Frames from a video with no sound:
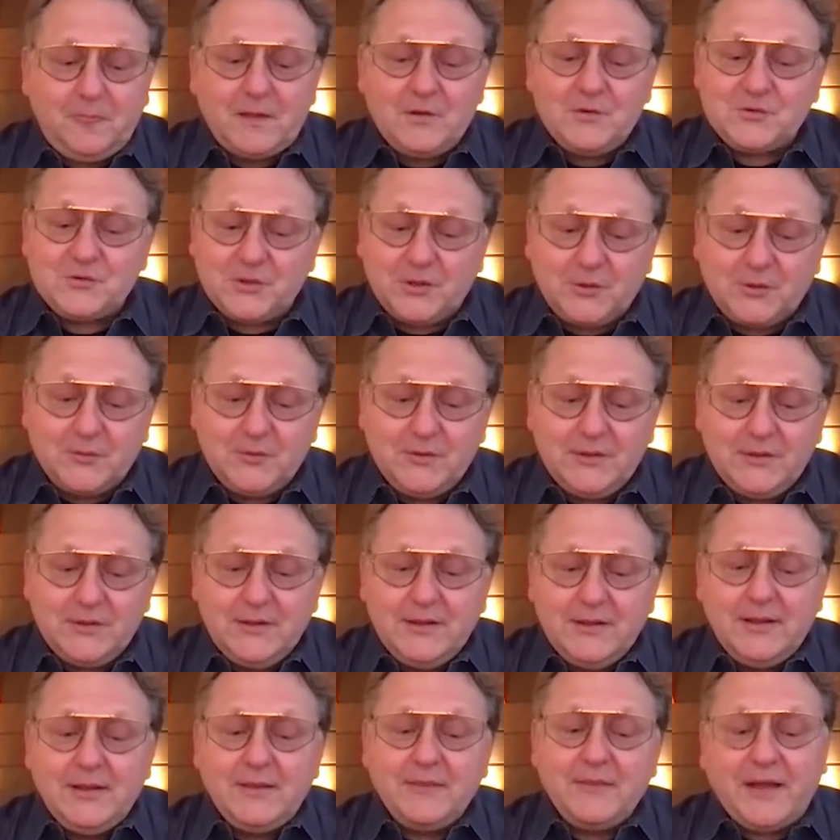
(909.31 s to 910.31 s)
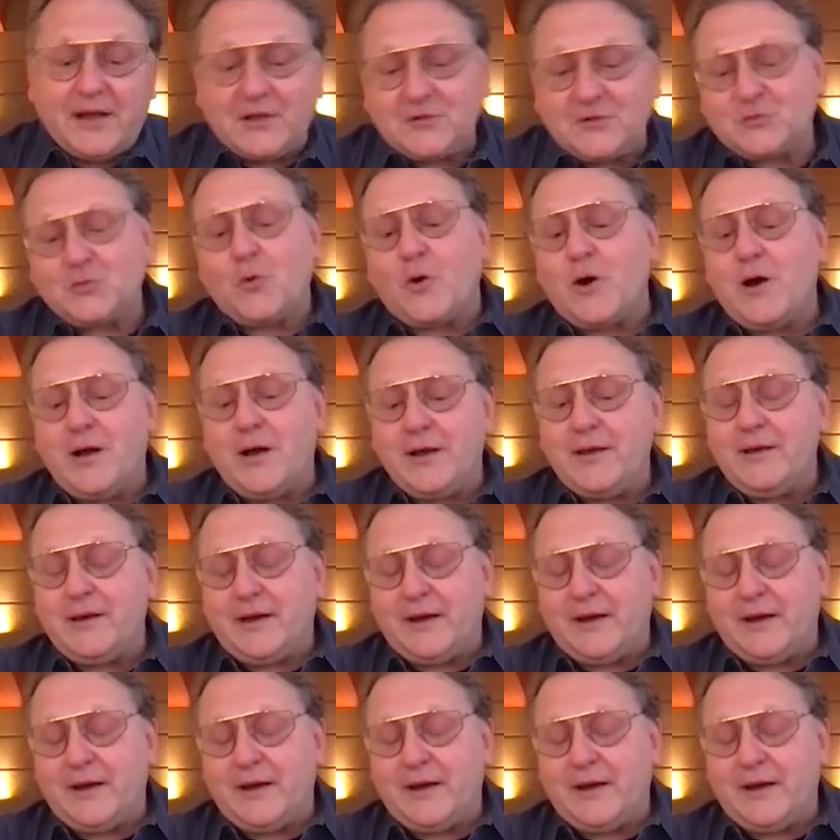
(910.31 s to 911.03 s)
So that's why